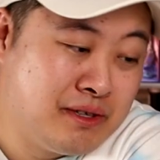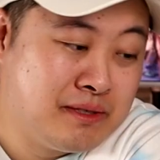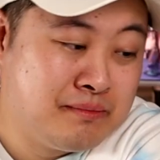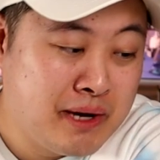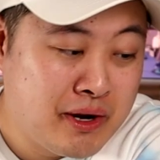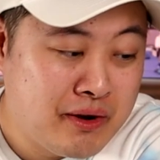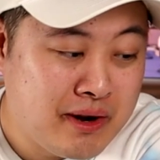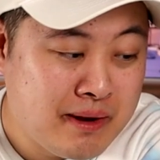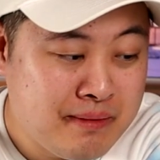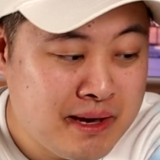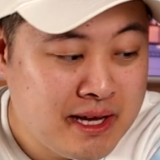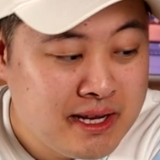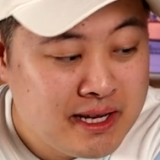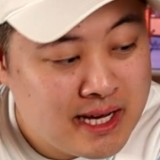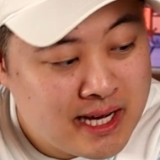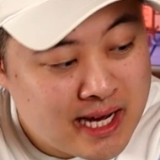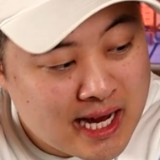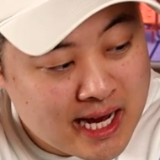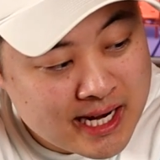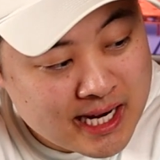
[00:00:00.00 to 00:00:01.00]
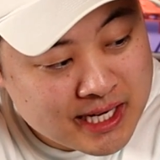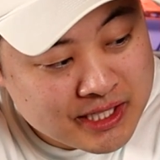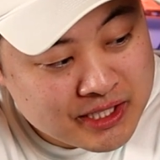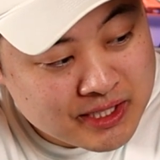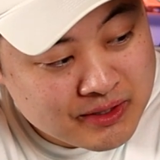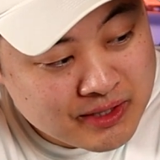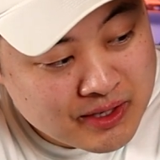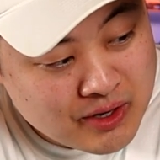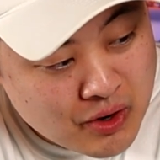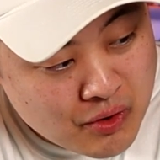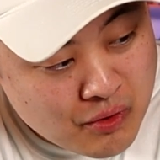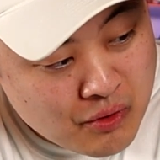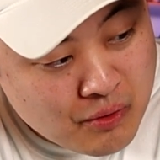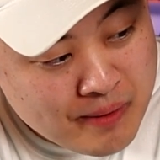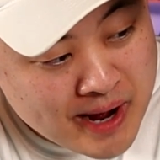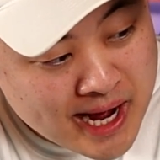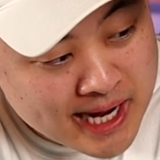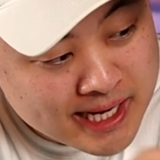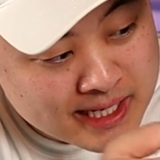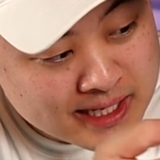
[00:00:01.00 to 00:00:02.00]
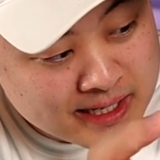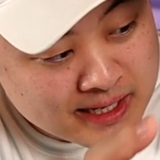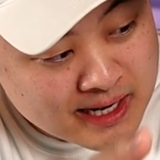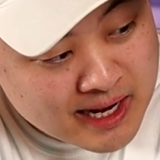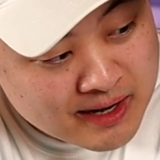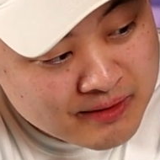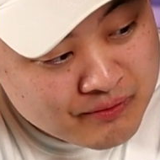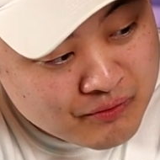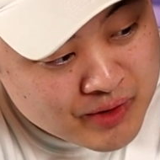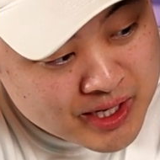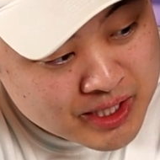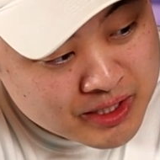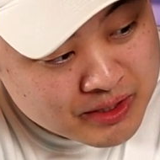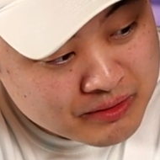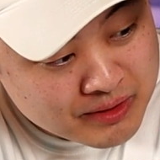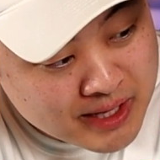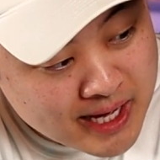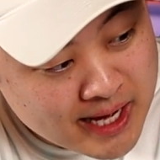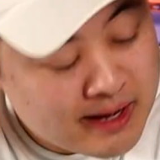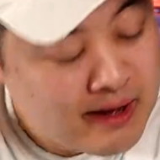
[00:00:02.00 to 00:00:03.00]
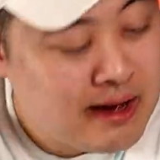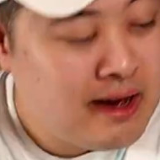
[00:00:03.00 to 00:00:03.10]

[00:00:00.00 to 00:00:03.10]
I was better at painting, I'd actually go back in and redo that.